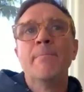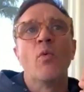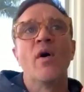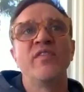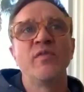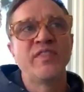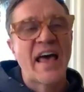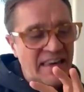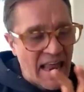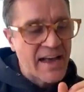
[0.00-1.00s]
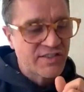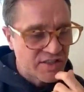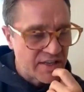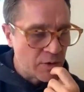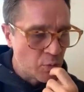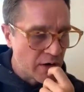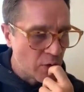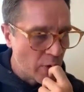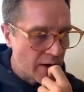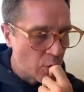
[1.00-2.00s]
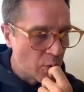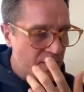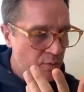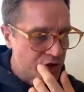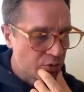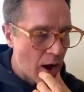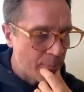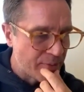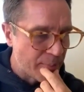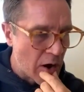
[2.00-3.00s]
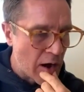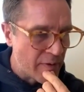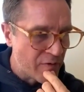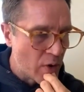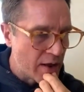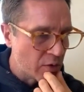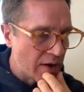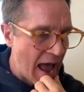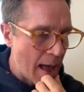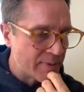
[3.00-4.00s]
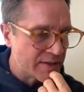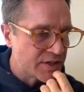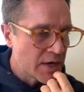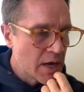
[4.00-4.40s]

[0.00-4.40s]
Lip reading: but when that last scene where we drop the bomb of what happens,